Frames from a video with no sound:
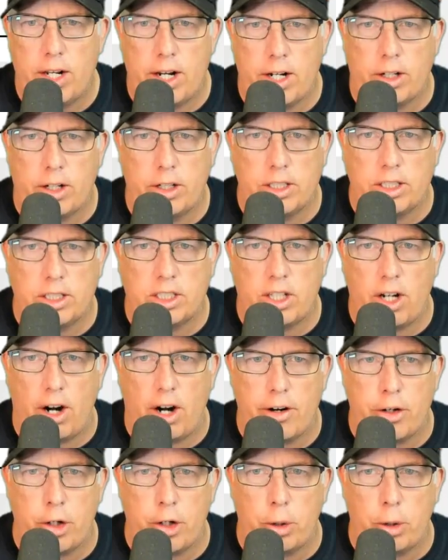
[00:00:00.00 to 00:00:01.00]
a good
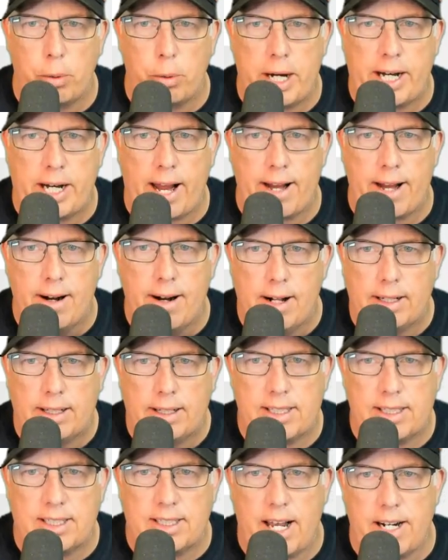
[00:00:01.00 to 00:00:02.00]
start to your weekend.
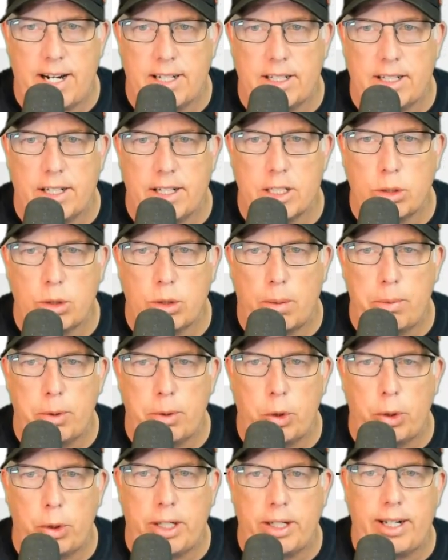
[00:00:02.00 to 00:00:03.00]
Let's get into this one
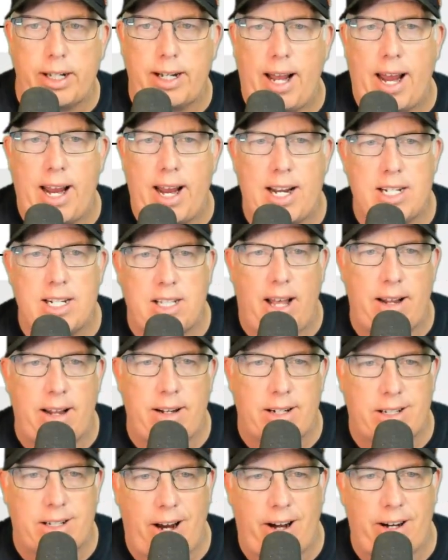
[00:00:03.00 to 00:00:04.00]
between the A's and
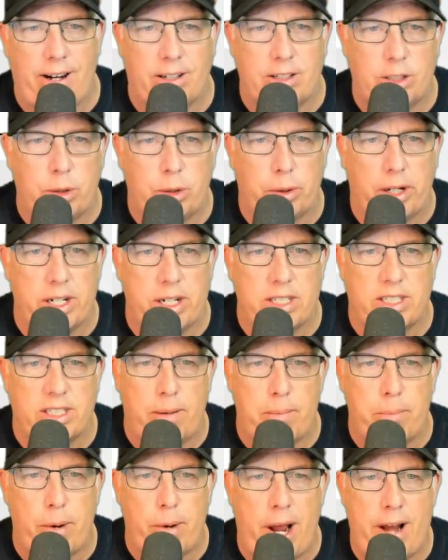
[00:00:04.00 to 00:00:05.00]
the Tigers. We're going to
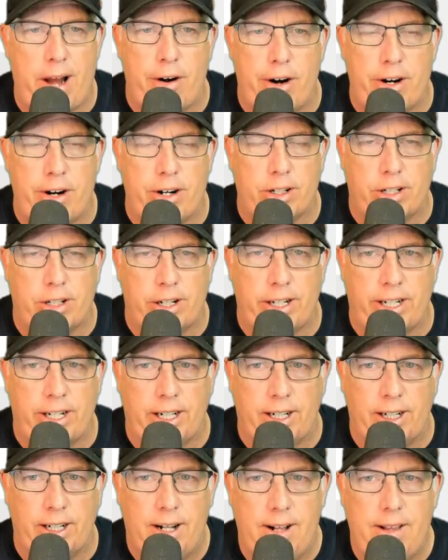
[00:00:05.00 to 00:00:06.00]
send Brant Herder to the
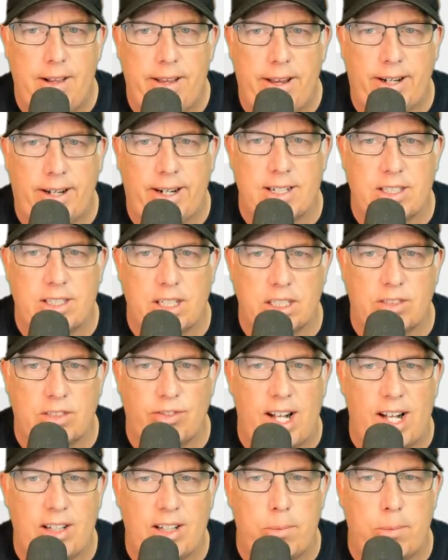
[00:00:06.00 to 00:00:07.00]
hill against
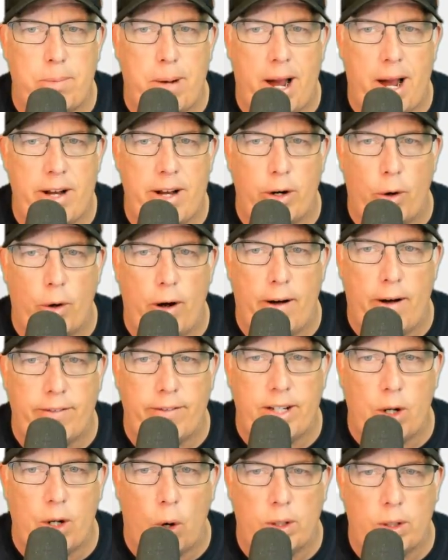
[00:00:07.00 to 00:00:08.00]
Osvaldo Baido of
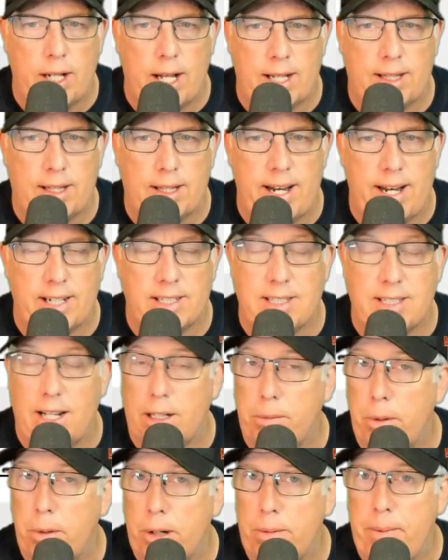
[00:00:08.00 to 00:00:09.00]
the Oakland Athletics. Now,
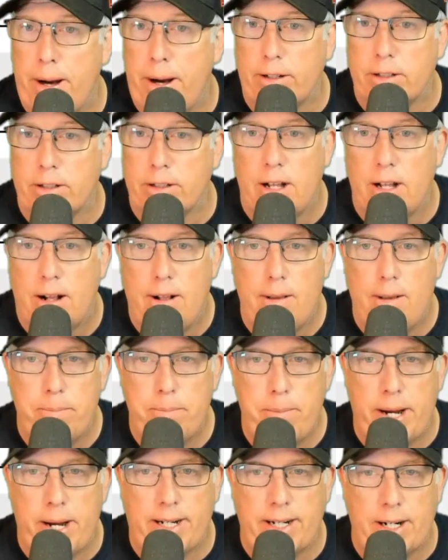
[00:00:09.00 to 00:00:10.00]
the bookmakers
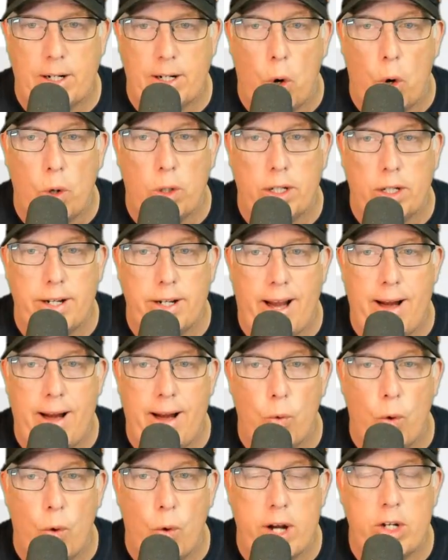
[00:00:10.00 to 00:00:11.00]
making Oakland a
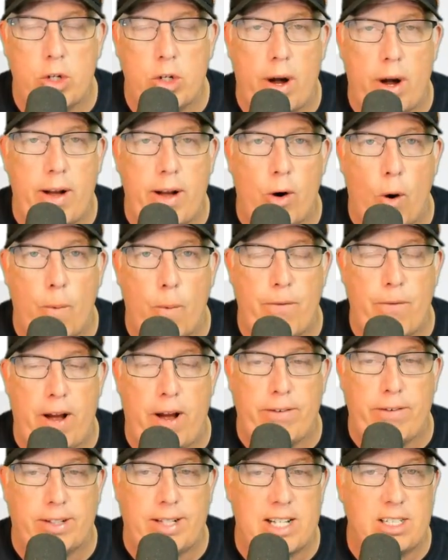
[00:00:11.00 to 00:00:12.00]
120 home
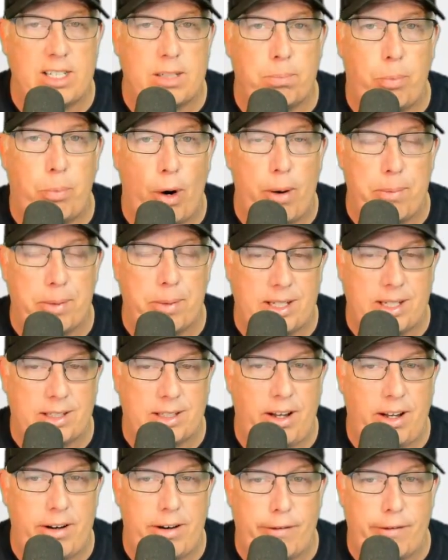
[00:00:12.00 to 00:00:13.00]
favorite. That's important because I'll
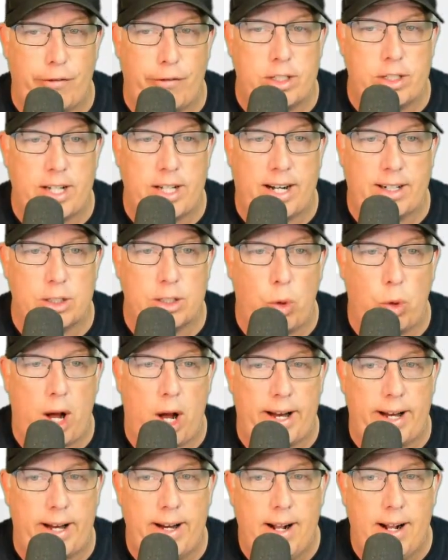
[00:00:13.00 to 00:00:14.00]
tell you in a few seconds
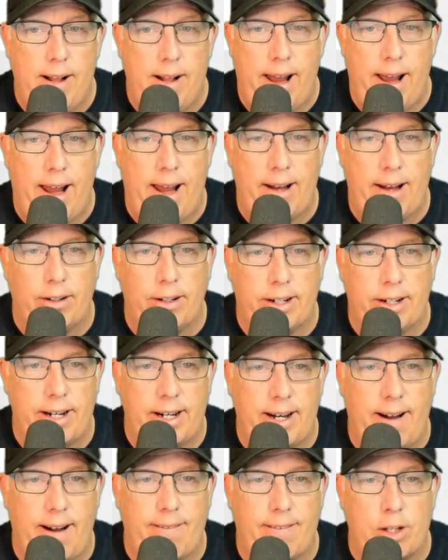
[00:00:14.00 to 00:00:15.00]
why. And
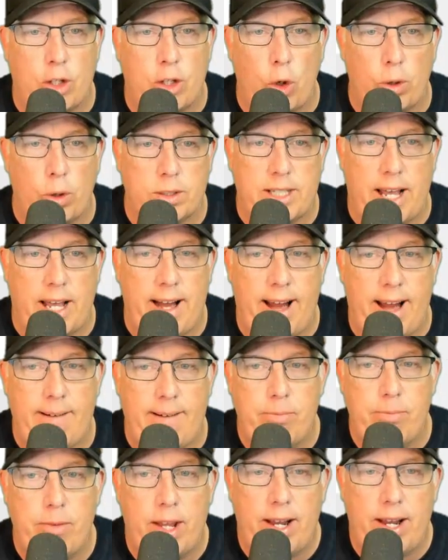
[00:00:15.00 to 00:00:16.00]
looking at the totals at 8,
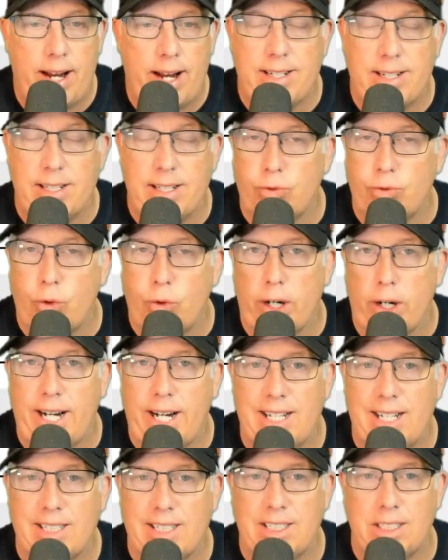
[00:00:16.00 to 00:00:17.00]
ATS
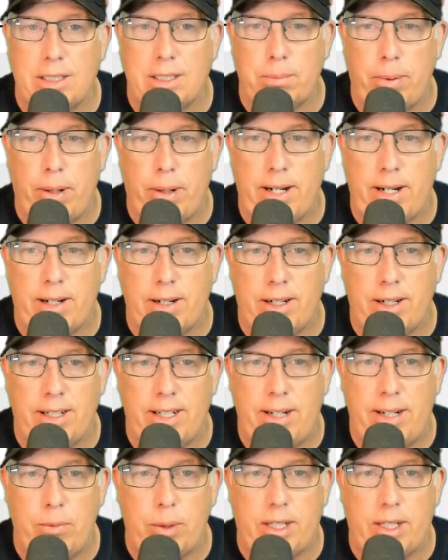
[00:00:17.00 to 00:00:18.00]
forecast system play, going to
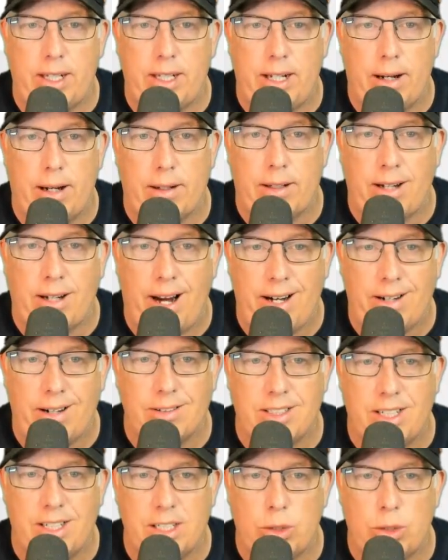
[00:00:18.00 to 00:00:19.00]
lean with the
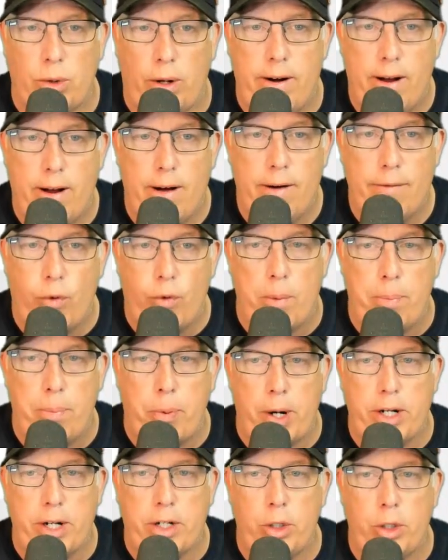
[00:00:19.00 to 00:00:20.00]
Tigers in this one.
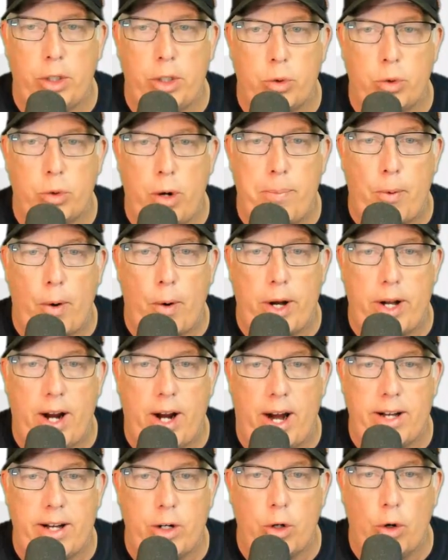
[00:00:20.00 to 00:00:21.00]
4.2 to
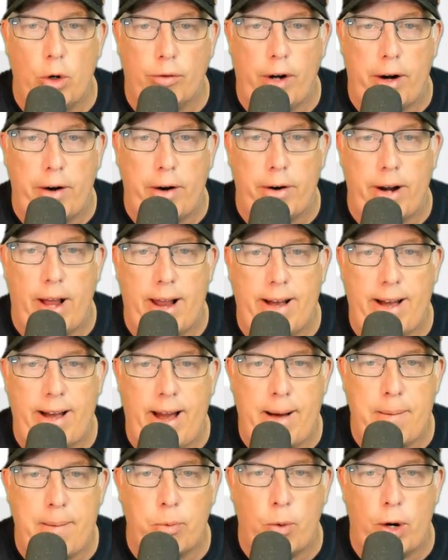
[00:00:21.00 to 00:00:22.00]
3.9, the over-under at
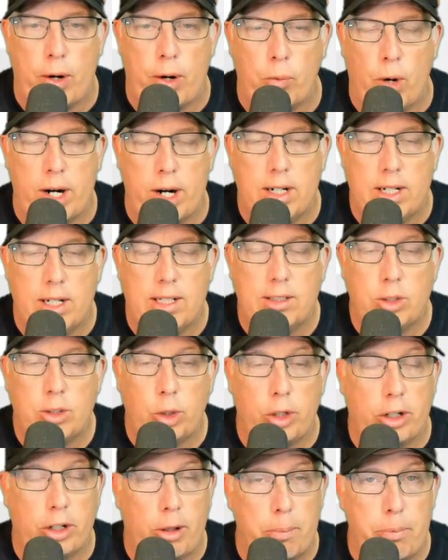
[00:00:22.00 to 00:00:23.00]
8.1.
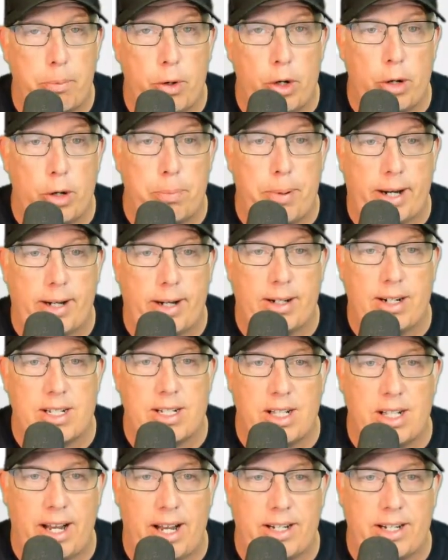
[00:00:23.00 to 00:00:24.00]
So the computer pick
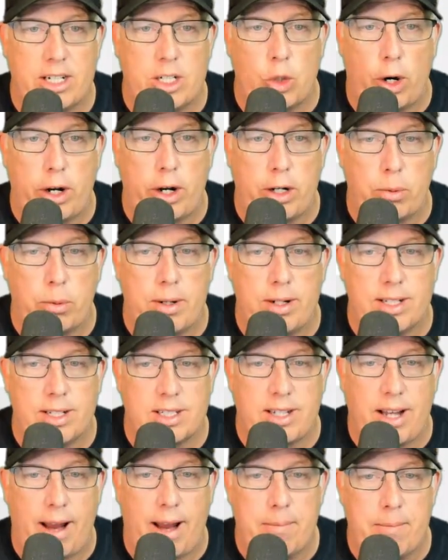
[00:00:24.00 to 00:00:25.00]
does like Detroit to win
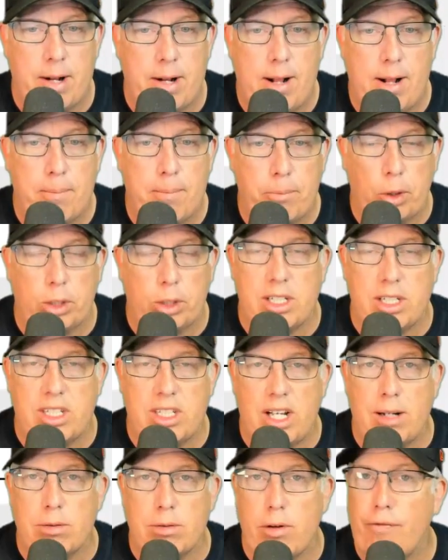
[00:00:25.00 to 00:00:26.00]
this game. Both these
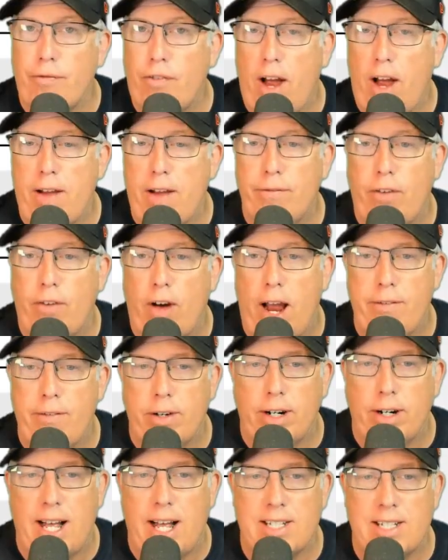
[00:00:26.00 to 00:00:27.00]
teams are 5-5 in
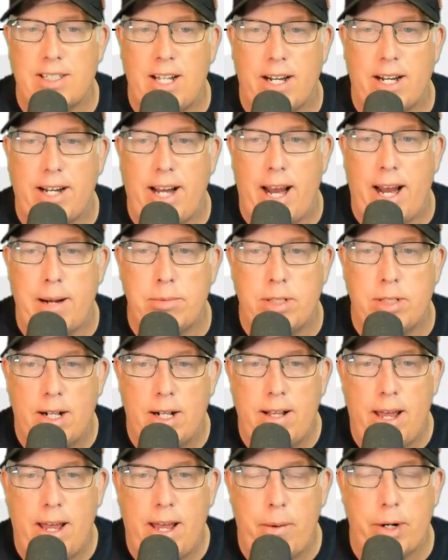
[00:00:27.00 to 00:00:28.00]
their last 10 games.
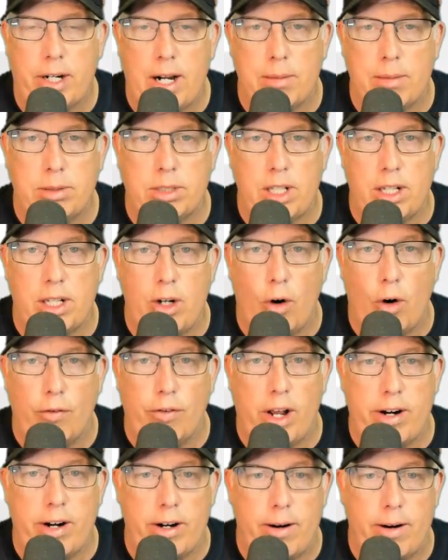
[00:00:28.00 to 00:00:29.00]
And when it comes to the
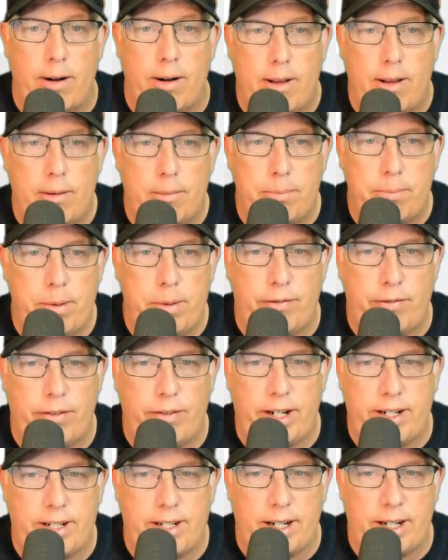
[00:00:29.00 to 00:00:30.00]
over-under, bit of
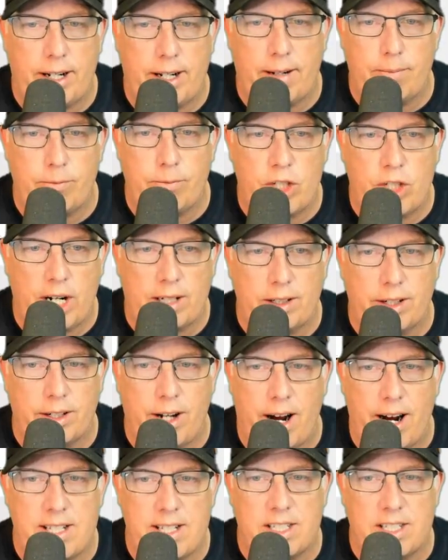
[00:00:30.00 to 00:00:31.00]
it Jekyll and
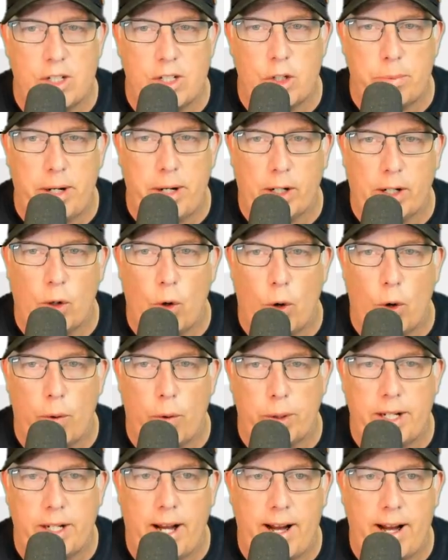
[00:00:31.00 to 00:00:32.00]
Hyde syndrome here going
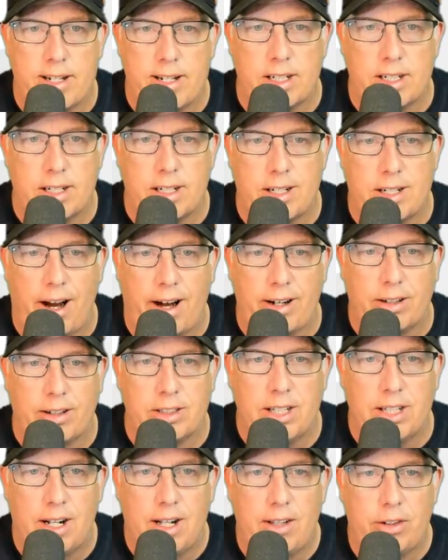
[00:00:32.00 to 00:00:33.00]
with the A's and the
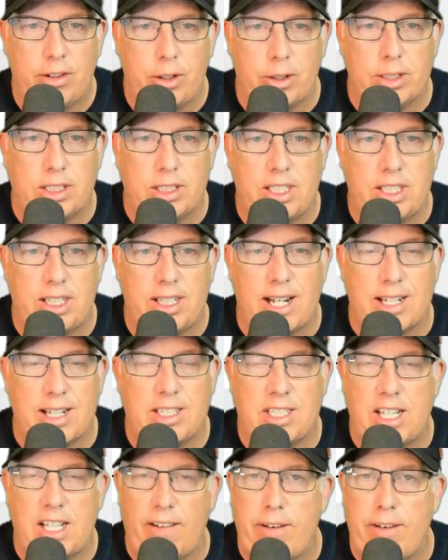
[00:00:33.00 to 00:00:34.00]
Tigers. You can see that
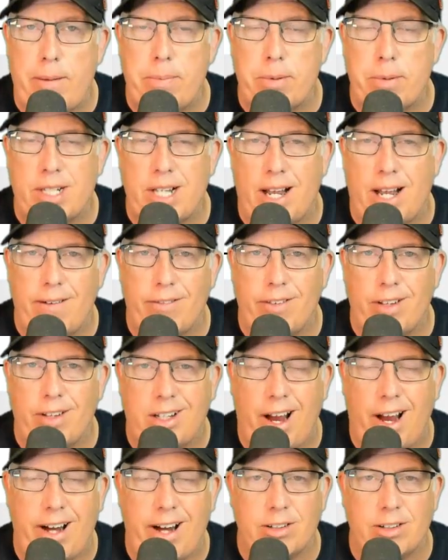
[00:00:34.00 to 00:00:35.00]
70% of the
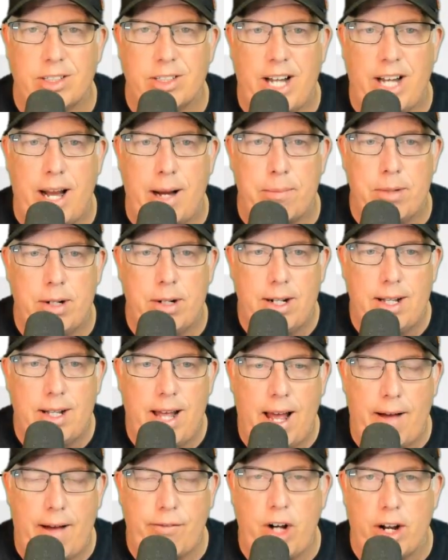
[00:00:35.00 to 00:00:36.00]
Tigers game
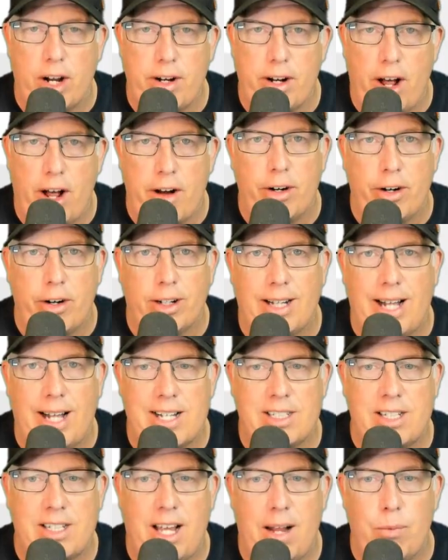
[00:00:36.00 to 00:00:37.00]
have gone under the
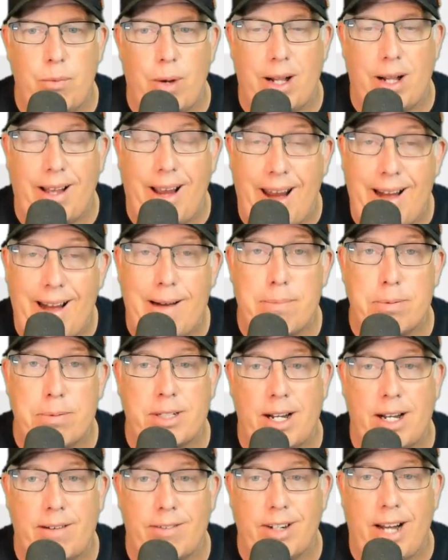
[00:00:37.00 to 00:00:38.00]
last 10, while
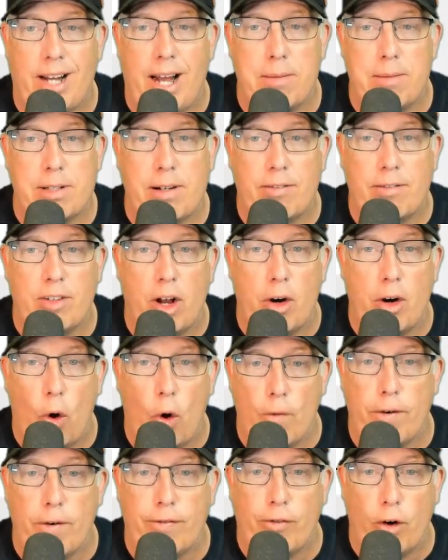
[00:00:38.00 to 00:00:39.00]
80% of the games have gone
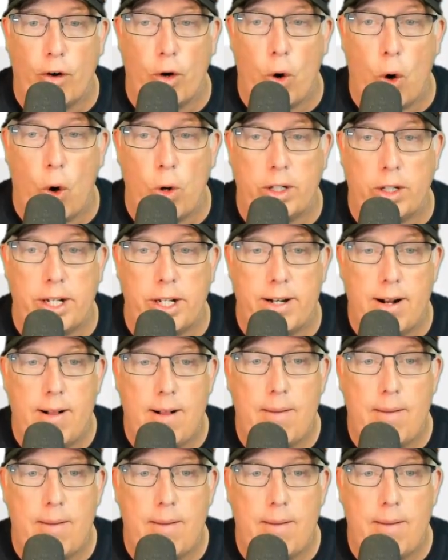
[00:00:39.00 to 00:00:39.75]
over for Oakland.